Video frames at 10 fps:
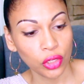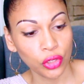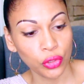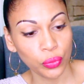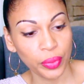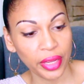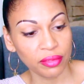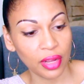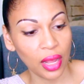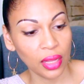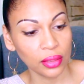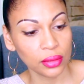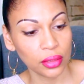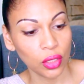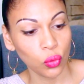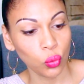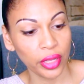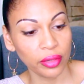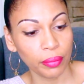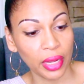cubeva
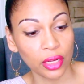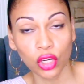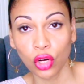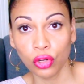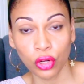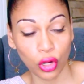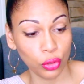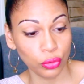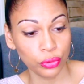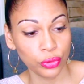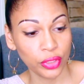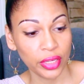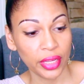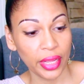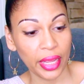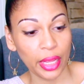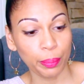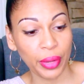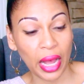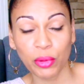with mangongo
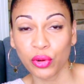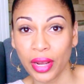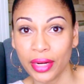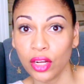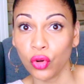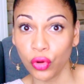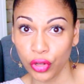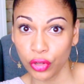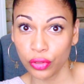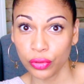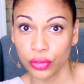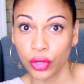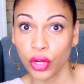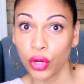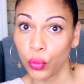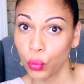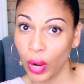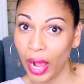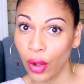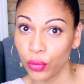and pomegranate oil.
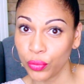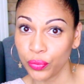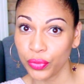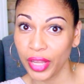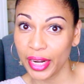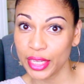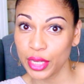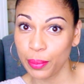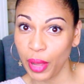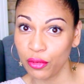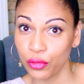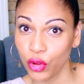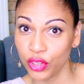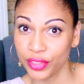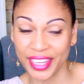Wow, that is a mouthful.